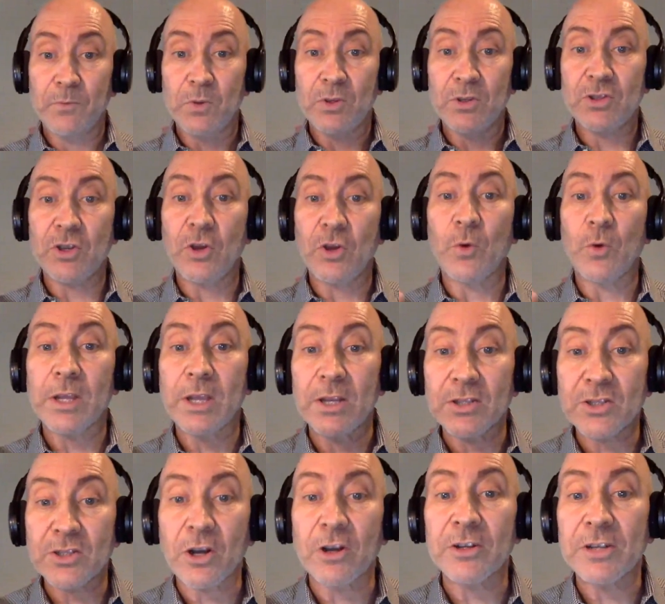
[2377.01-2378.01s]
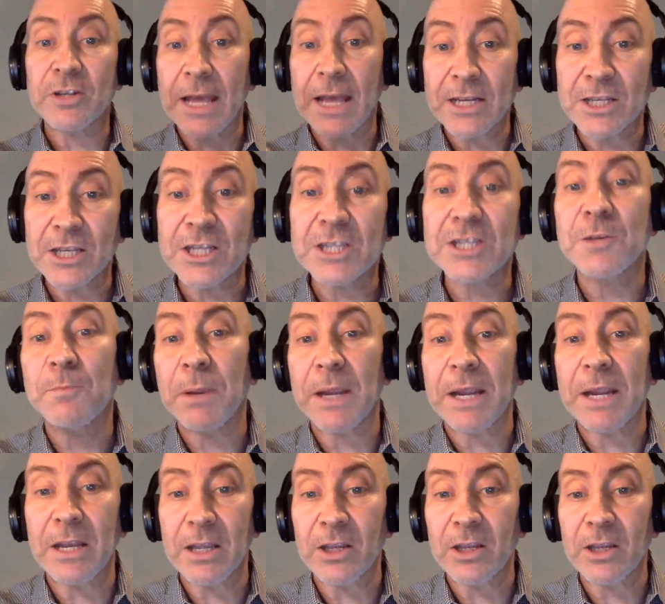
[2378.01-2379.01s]
So it can start
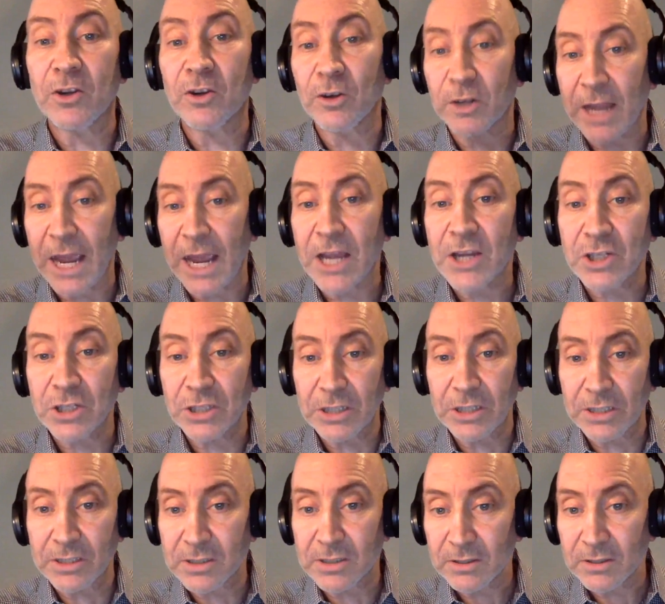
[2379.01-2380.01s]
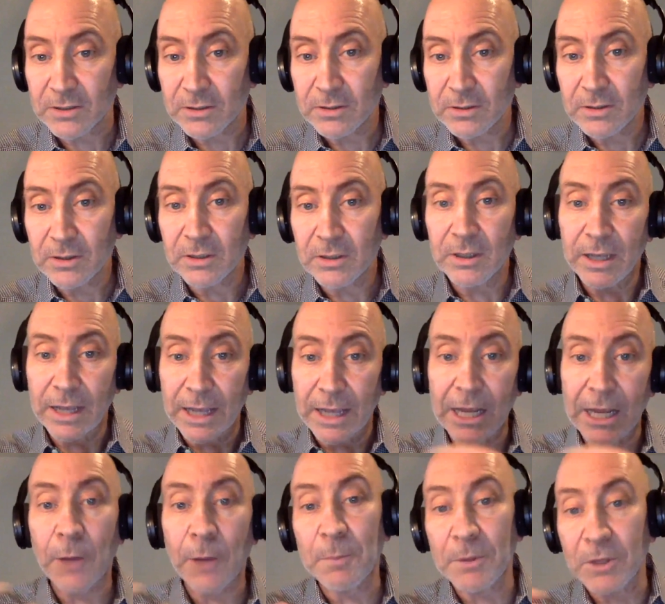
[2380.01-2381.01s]
anticipating your cash needs
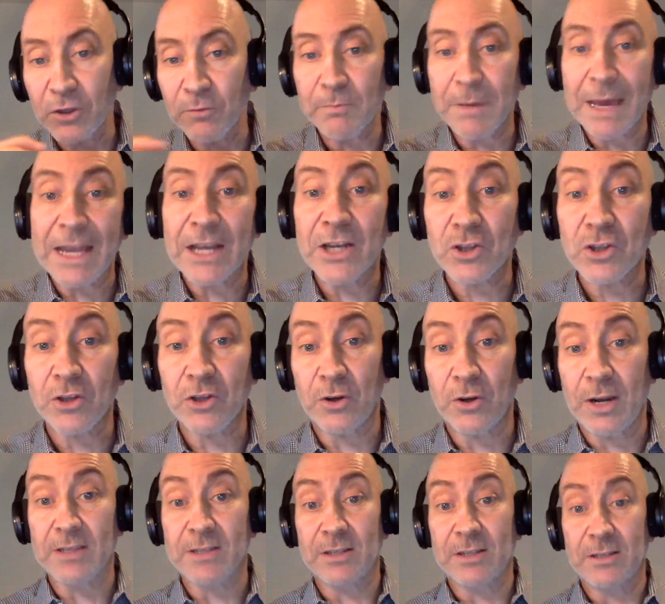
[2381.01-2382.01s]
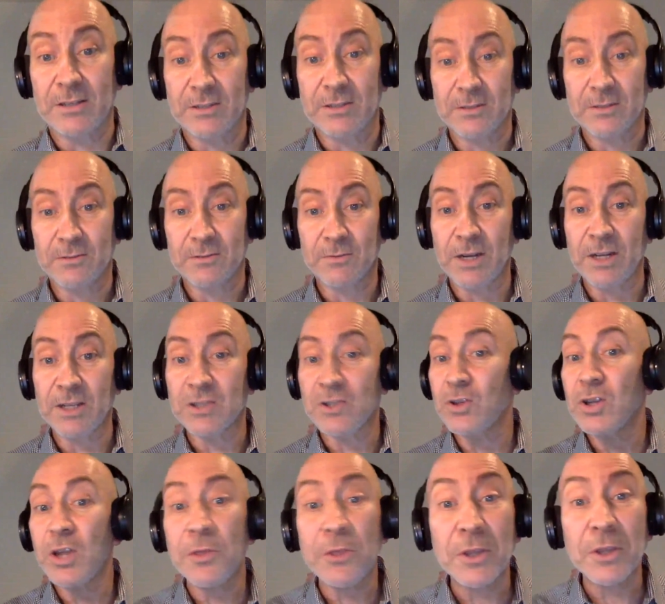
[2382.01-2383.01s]
and helping you manage all your assets, right? So
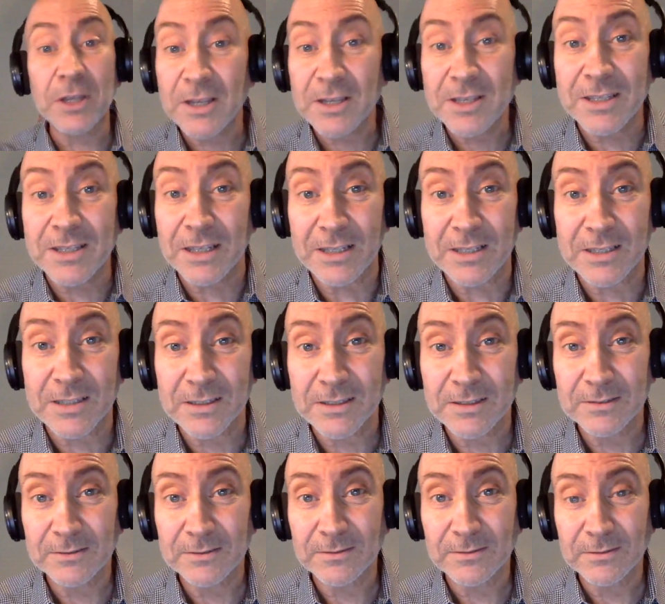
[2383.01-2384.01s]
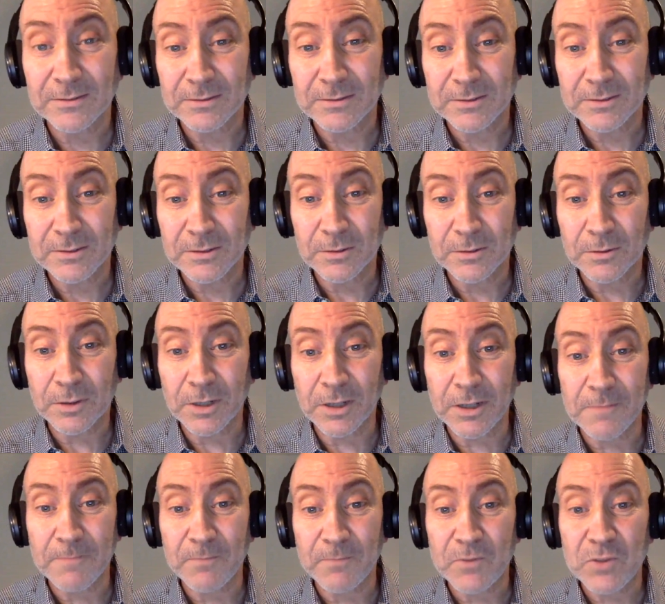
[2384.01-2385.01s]
nothing does this,
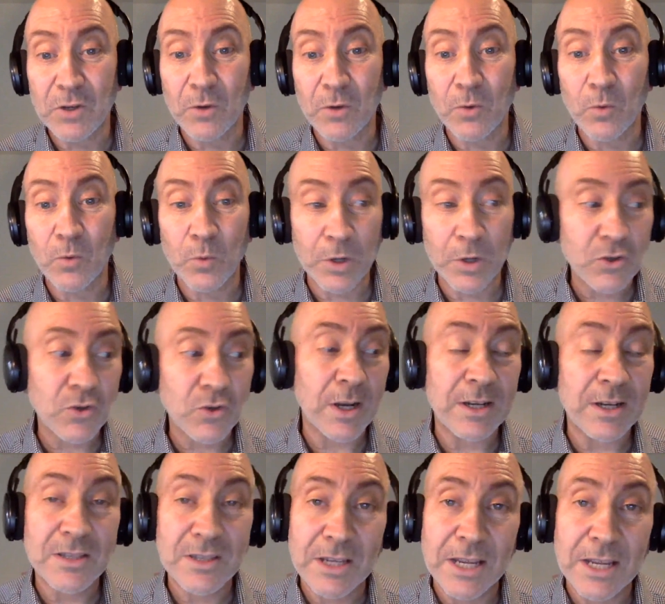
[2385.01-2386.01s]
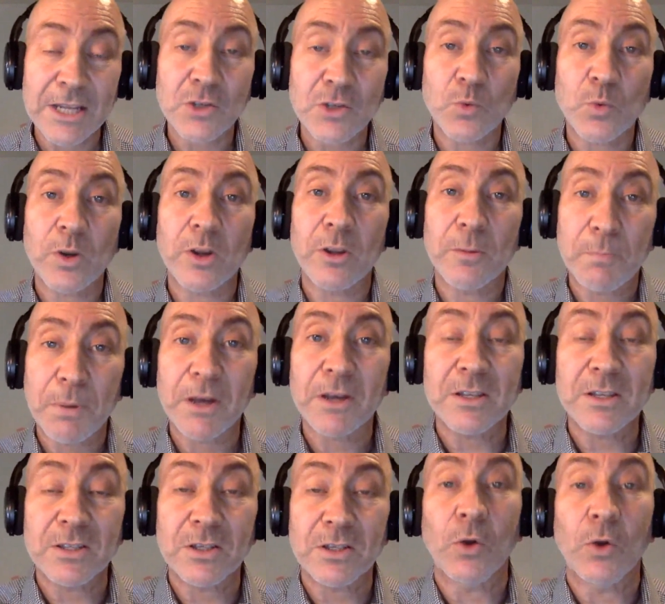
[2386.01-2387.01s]
right? So we're trying to skate to where the puck
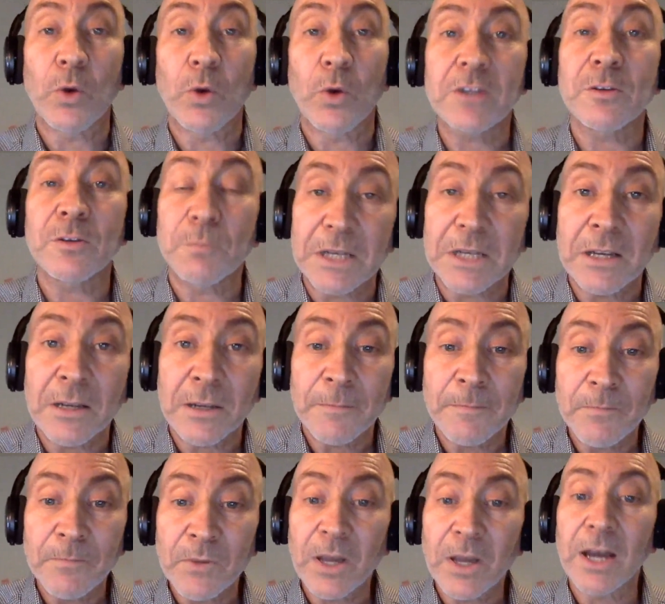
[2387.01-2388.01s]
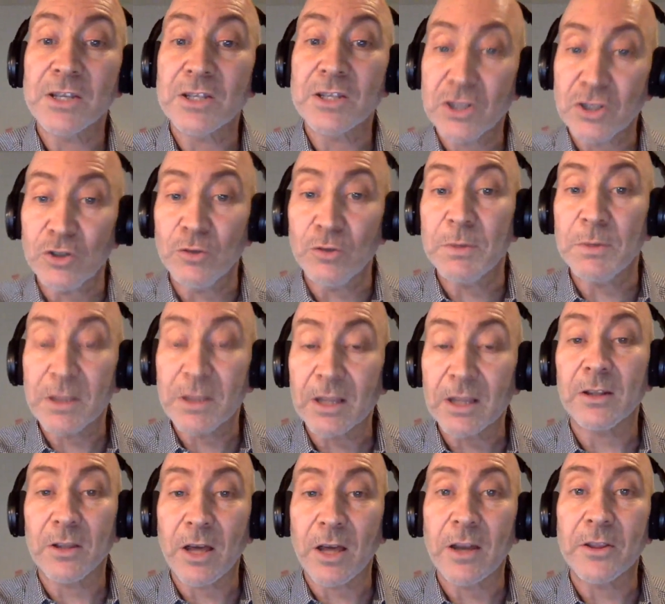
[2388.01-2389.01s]
is going to be, assuming that
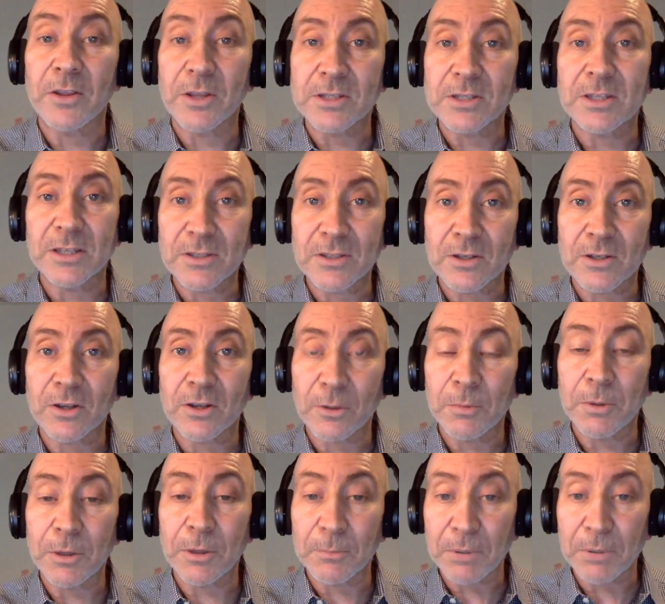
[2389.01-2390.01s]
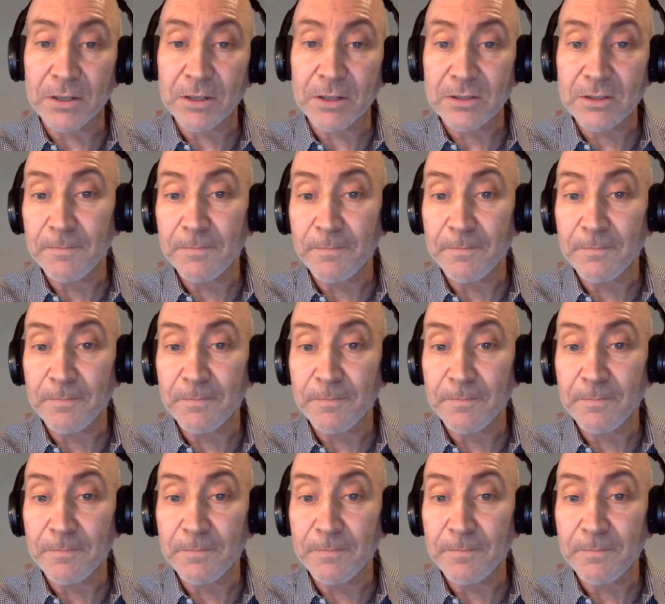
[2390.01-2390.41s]
a lot of these things are going to be in place.